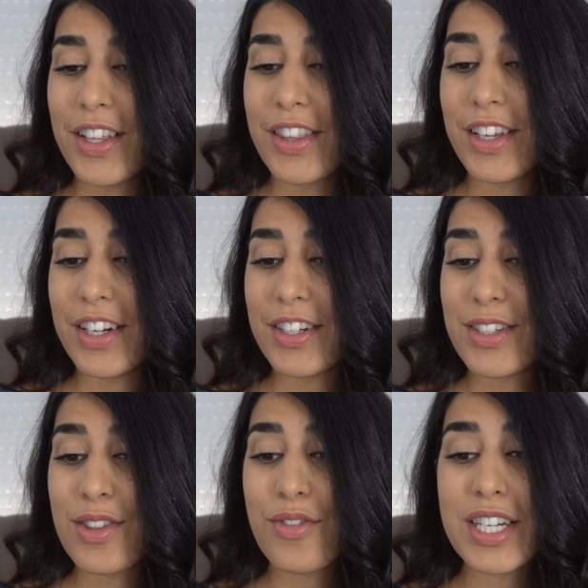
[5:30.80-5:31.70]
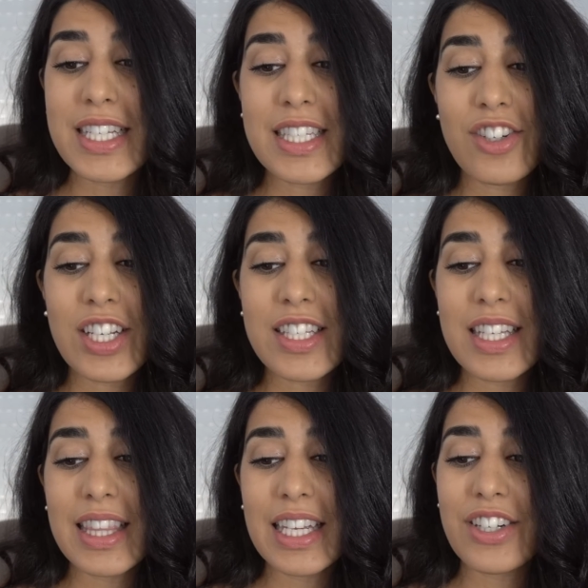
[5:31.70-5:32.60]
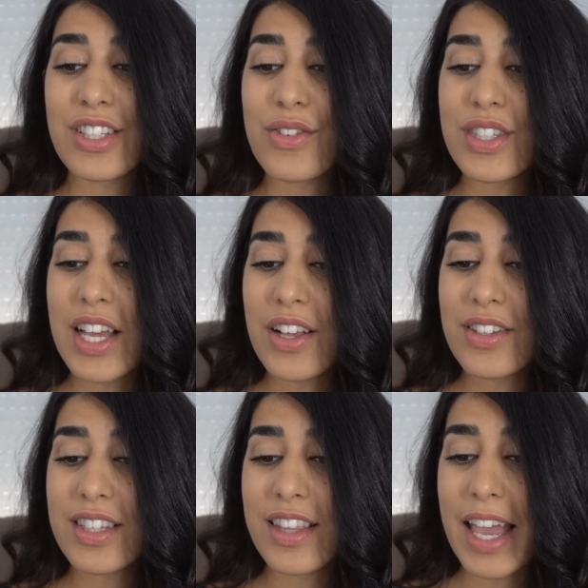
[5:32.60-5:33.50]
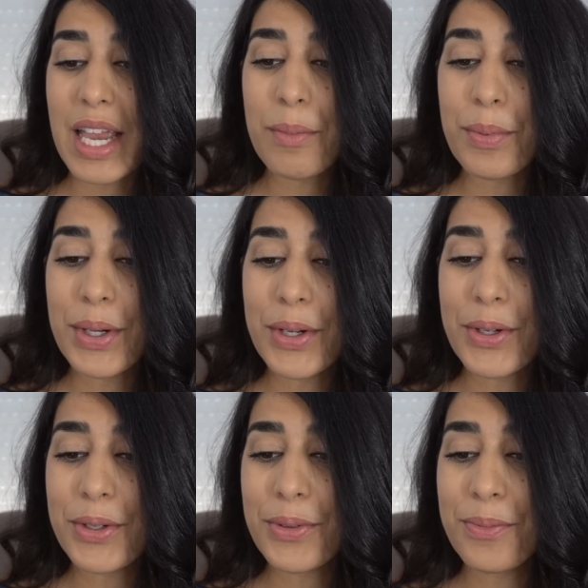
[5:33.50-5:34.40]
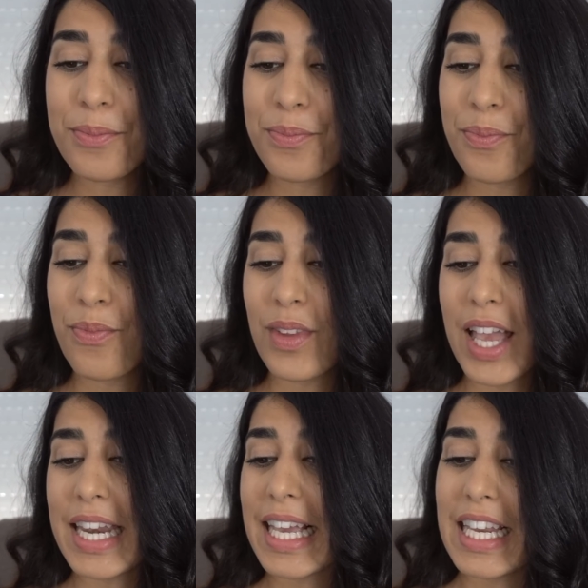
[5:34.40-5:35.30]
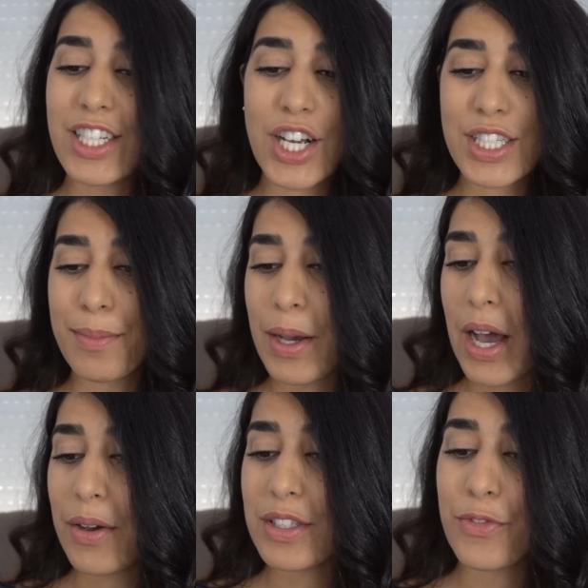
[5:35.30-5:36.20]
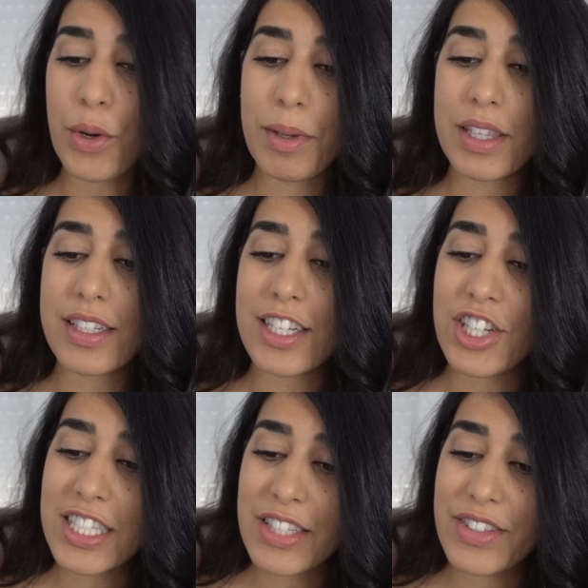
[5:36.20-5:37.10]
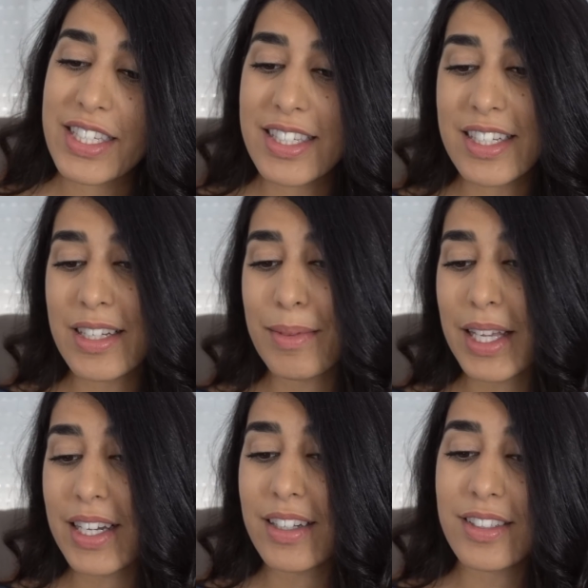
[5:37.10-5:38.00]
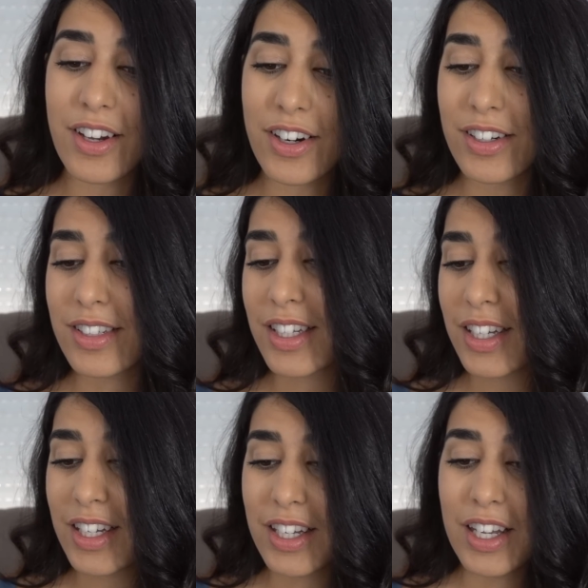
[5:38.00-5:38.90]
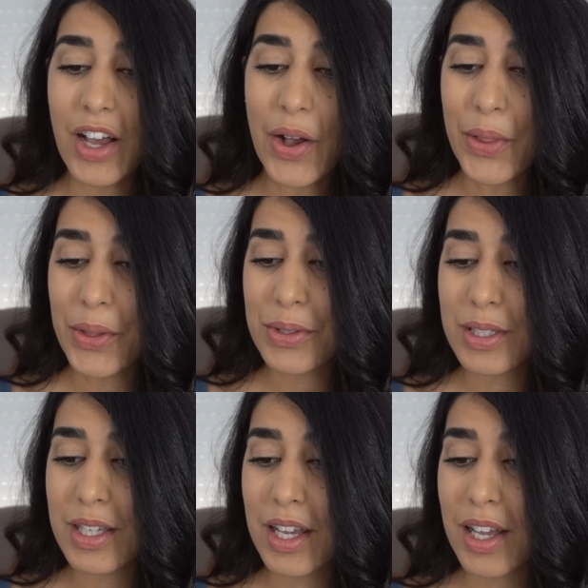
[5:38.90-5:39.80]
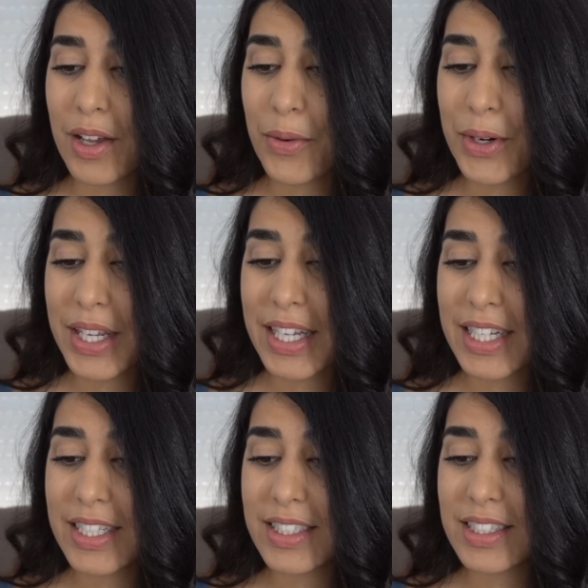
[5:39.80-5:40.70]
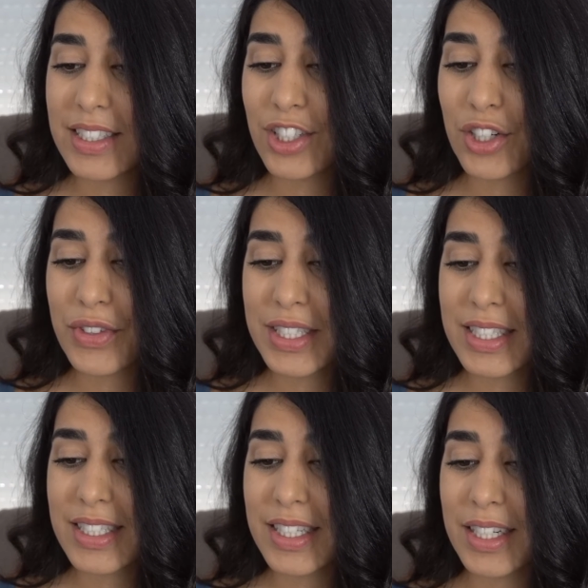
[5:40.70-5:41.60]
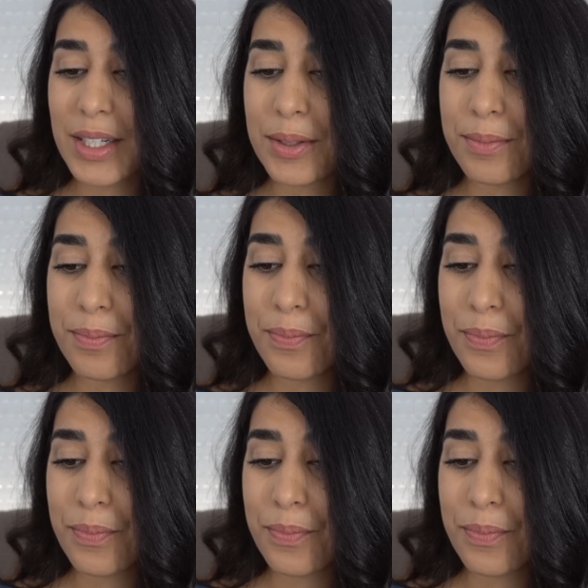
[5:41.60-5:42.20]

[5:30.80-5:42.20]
There's 3 distinct layers of cells in the embryo. And again, it talks about how it's forming the digestive system, lungs, heart, all those organs, nervous system.